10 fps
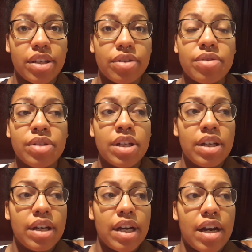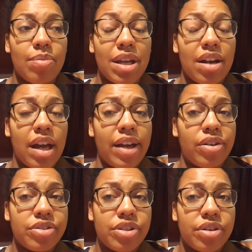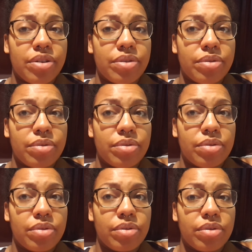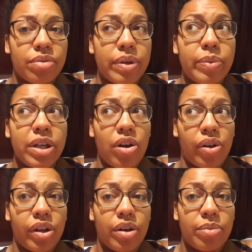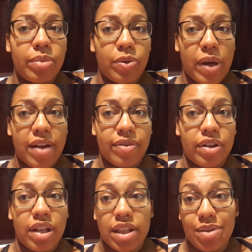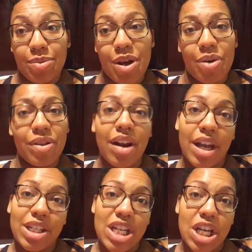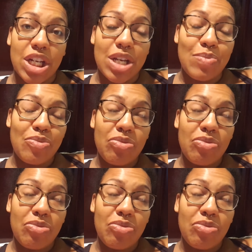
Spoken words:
you. And I also, when we called our midwife and let them know that I had taken it,